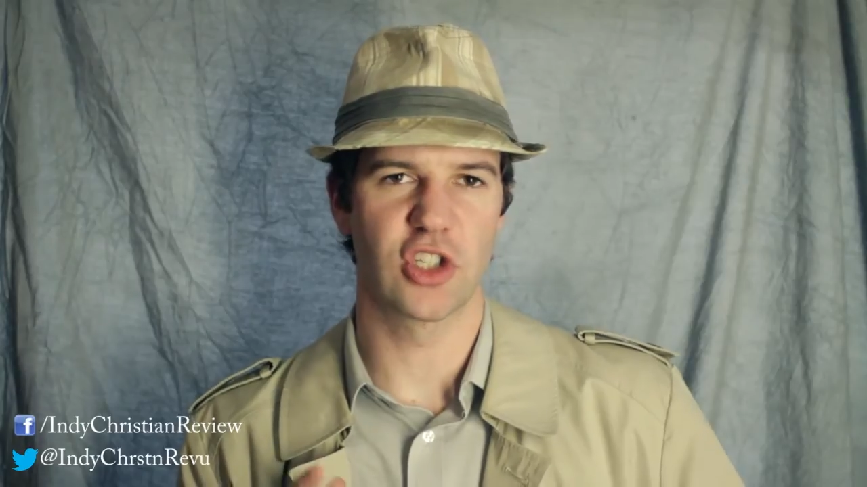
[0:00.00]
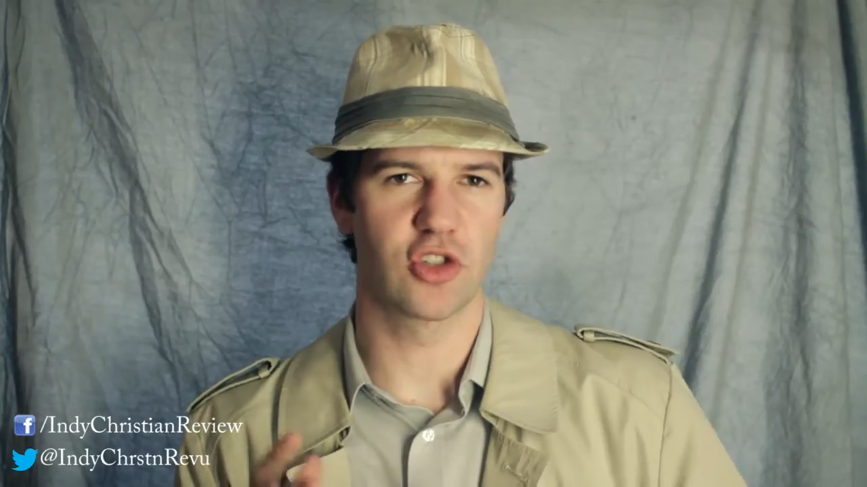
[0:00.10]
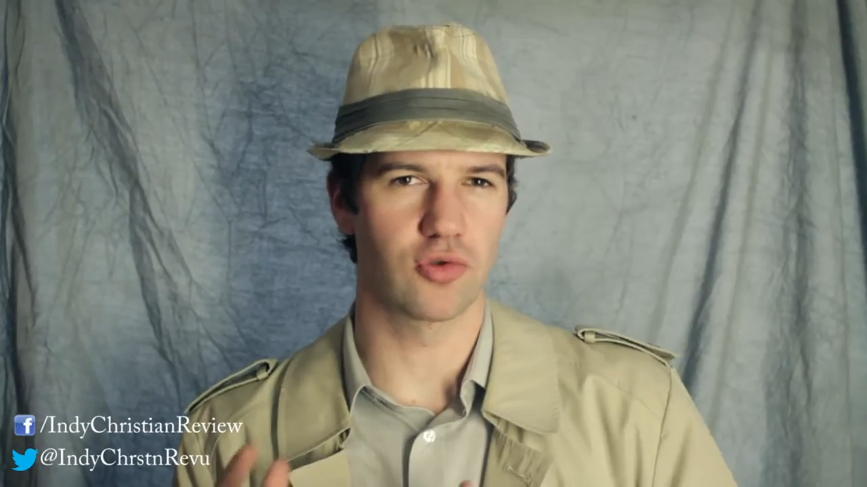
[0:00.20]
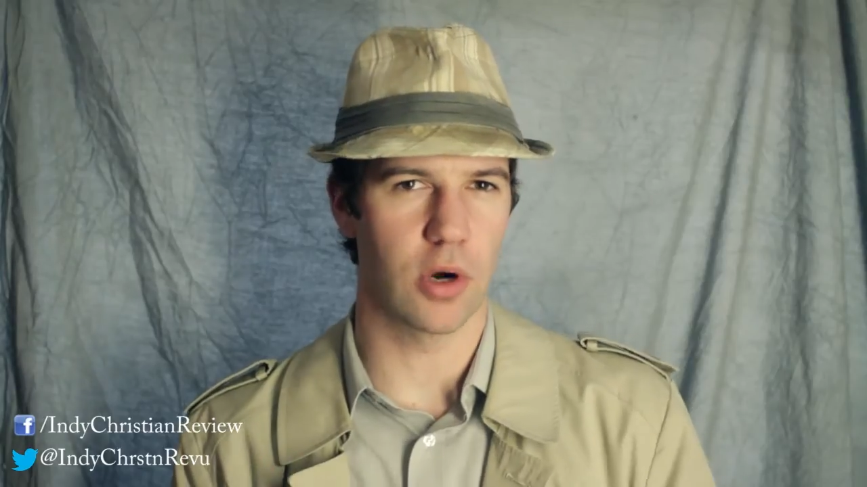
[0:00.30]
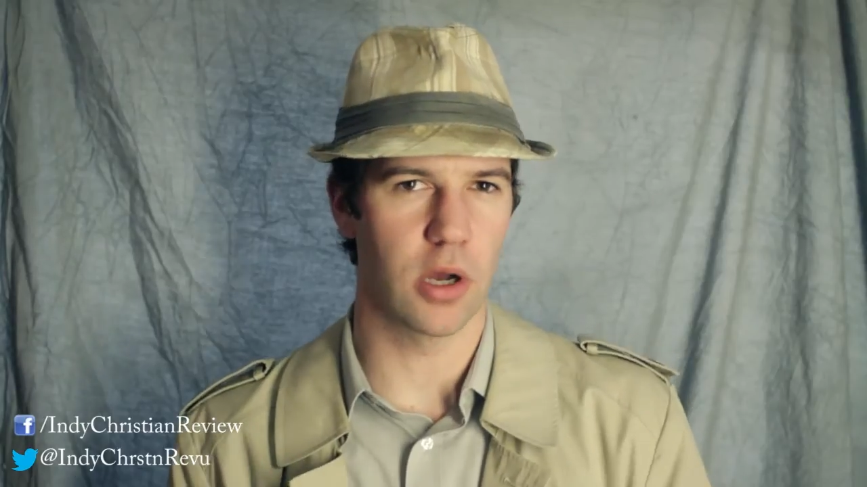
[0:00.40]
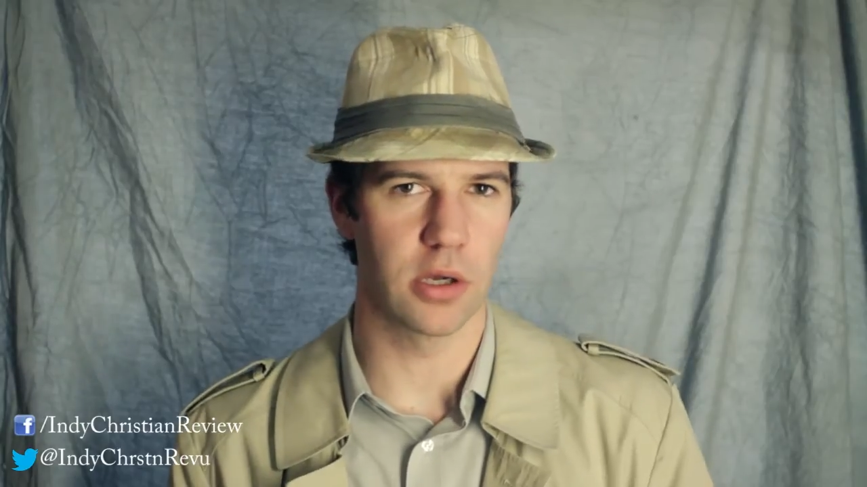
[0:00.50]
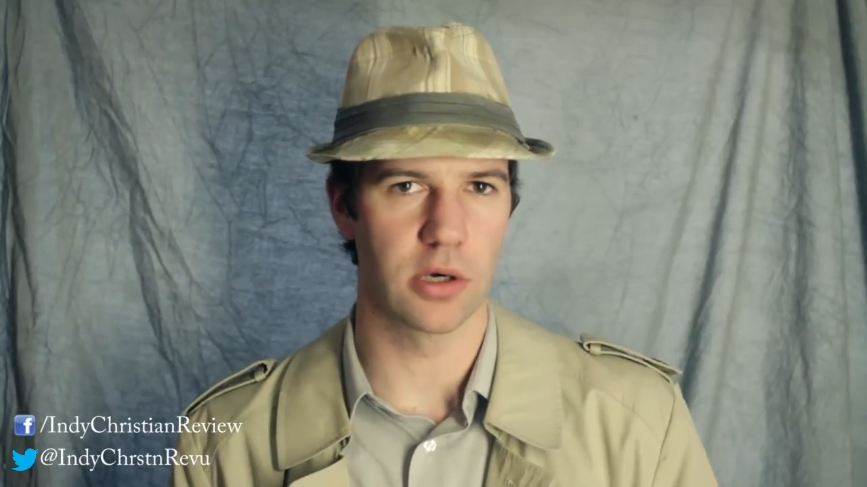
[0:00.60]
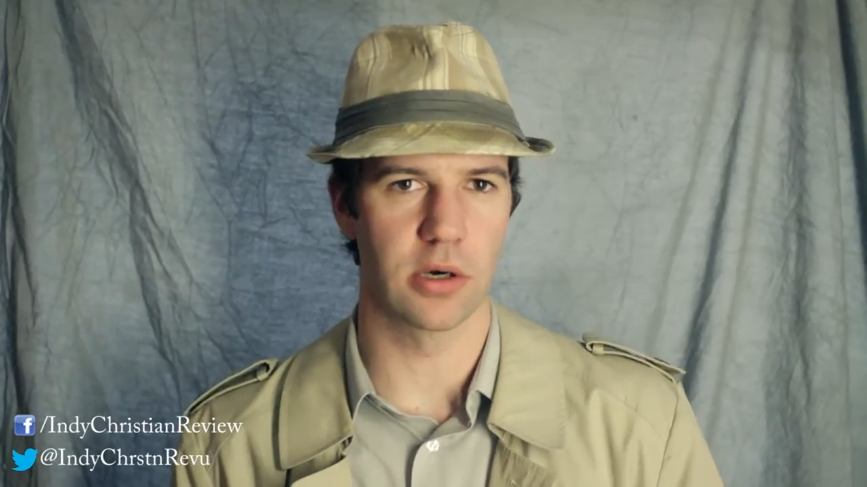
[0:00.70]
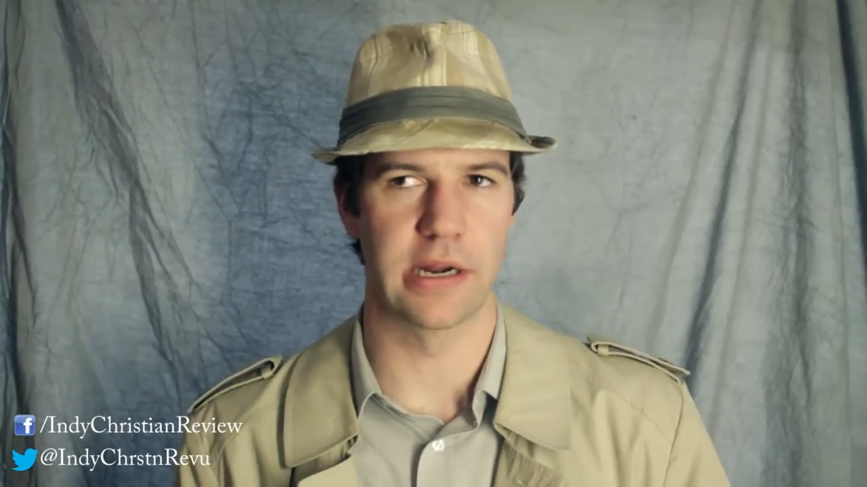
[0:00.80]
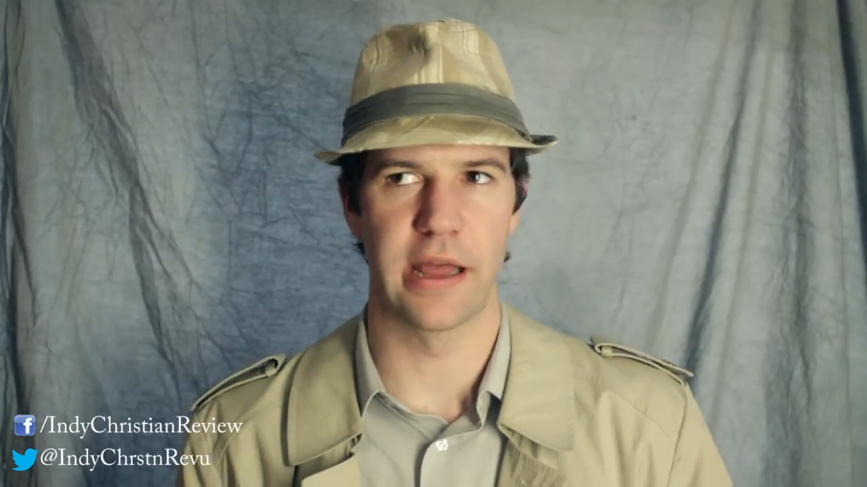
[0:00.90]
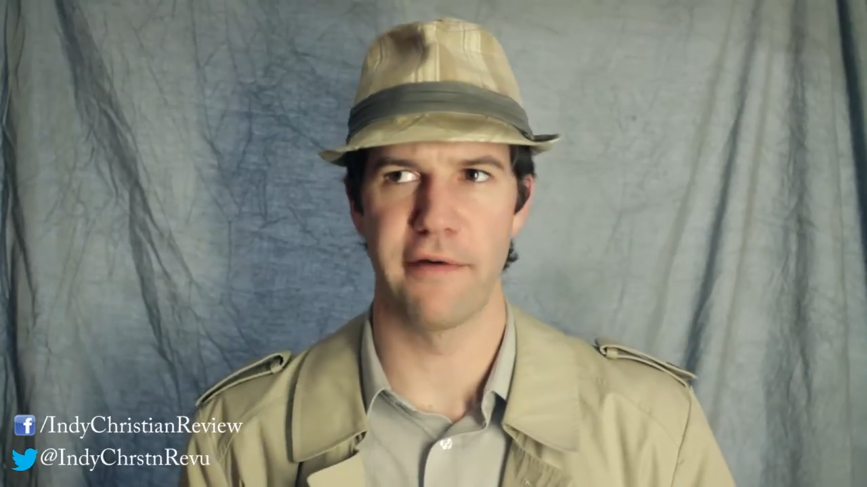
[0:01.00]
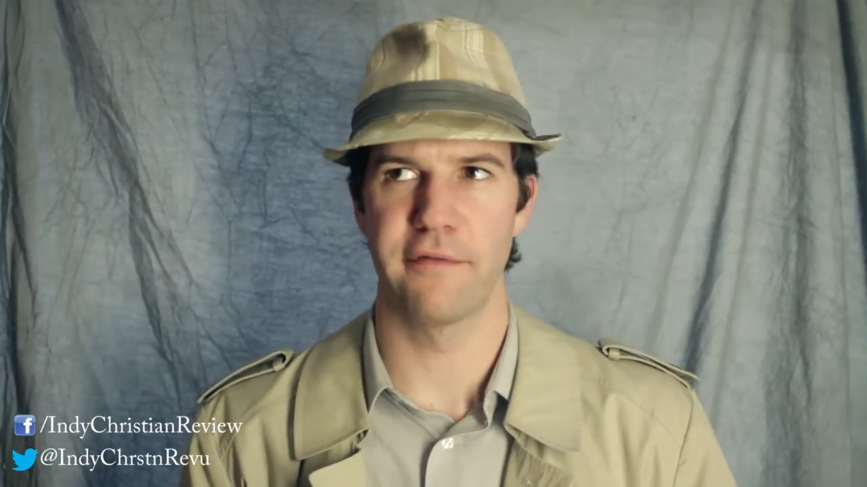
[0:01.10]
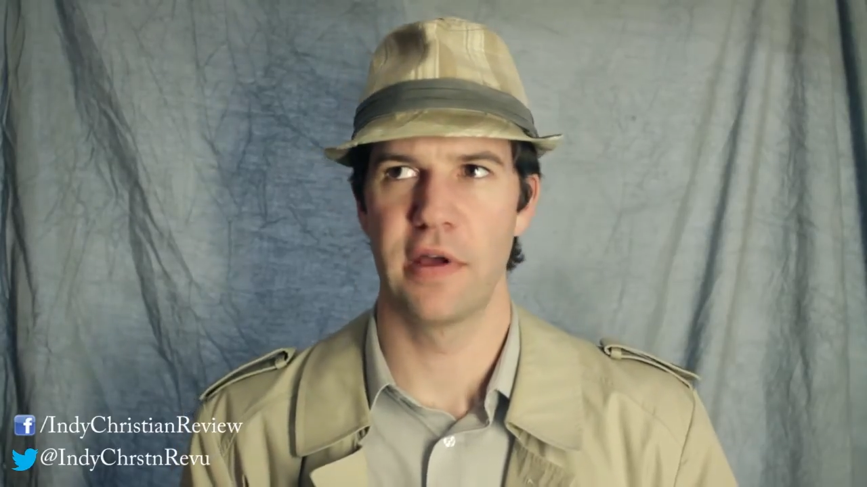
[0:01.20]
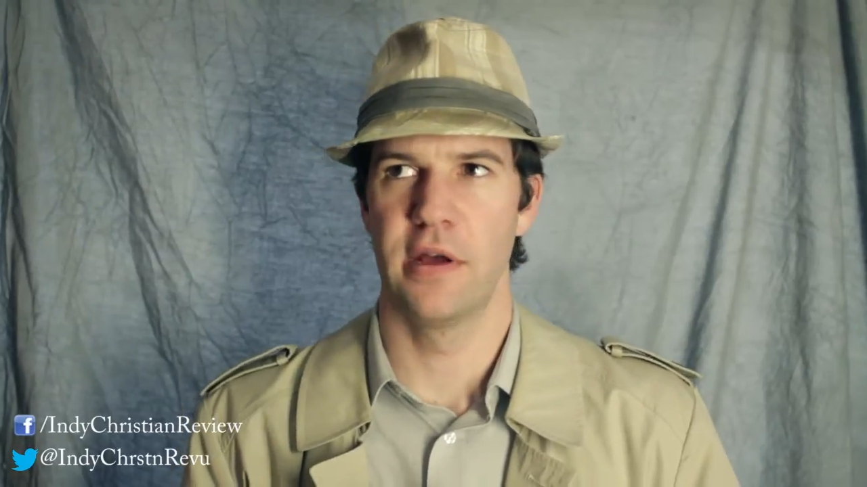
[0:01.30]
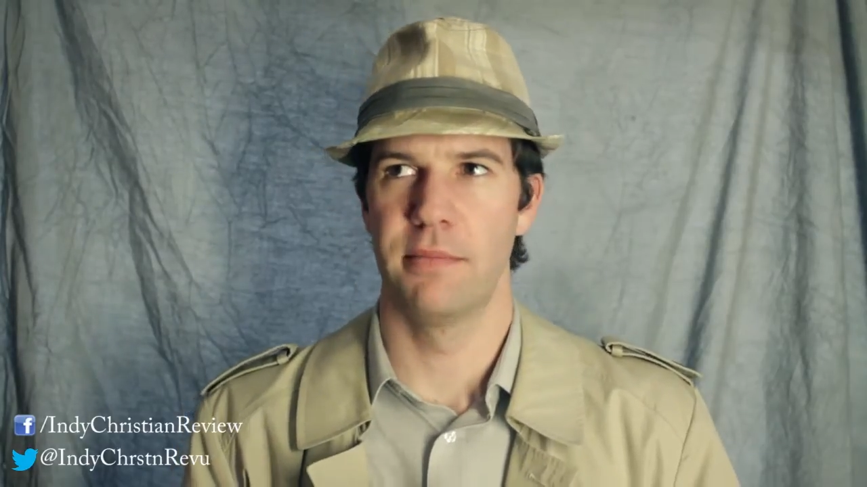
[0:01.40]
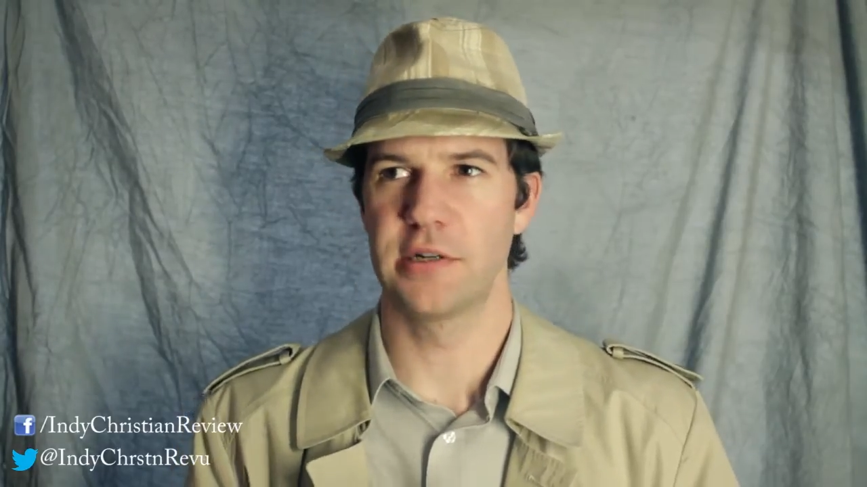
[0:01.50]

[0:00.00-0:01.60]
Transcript: stronger and have